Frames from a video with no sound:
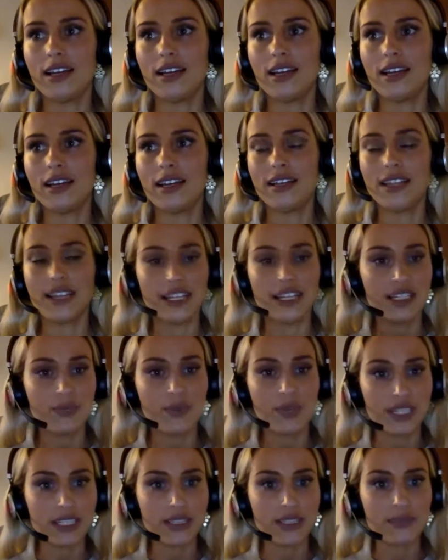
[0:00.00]
it's
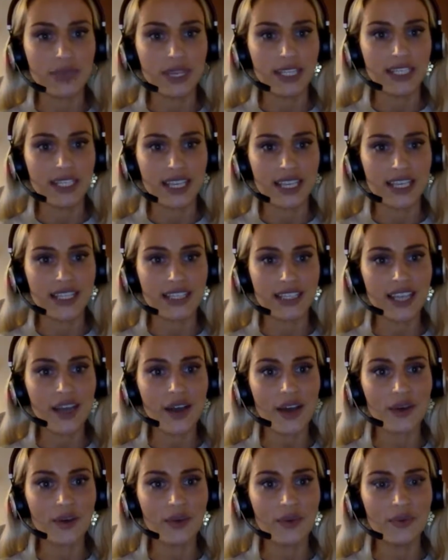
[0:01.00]
being taken
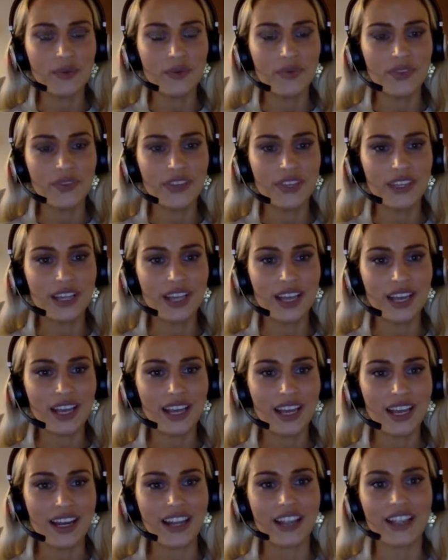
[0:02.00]
down.
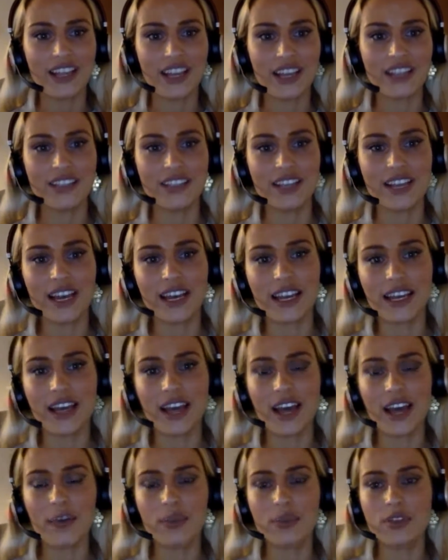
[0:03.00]
And I
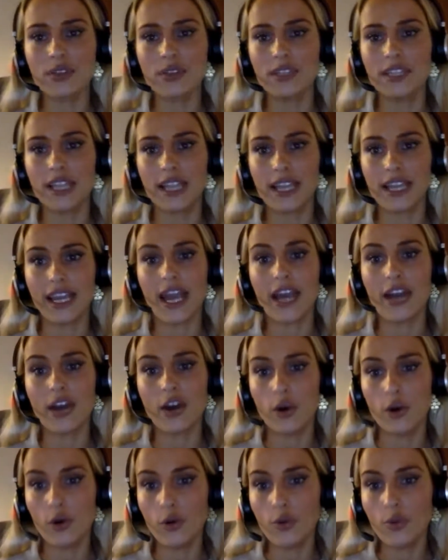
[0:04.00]
absolutely, like, I
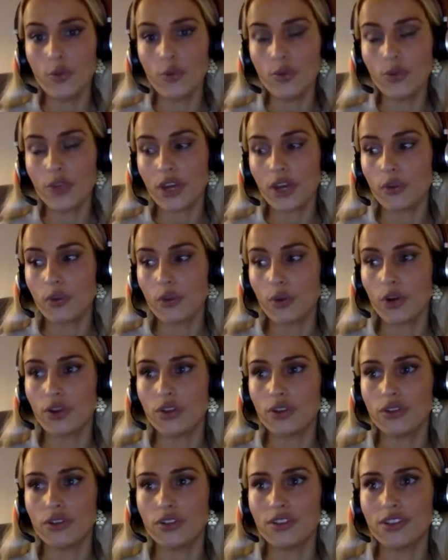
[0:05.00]
hope that what
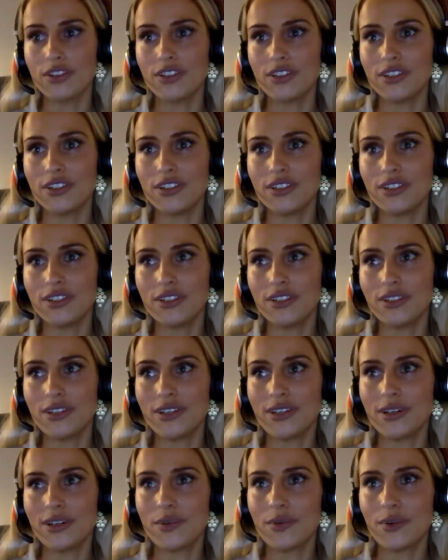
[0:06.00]

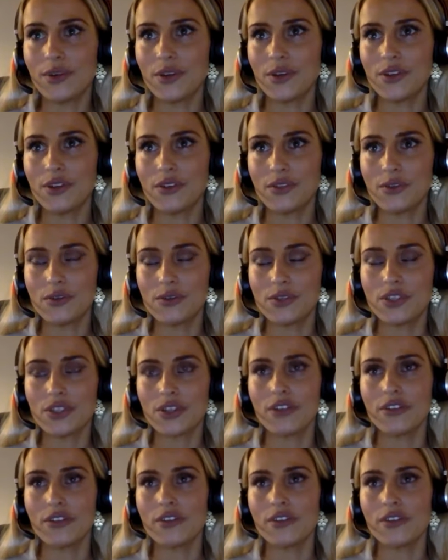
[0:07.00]
you've observed,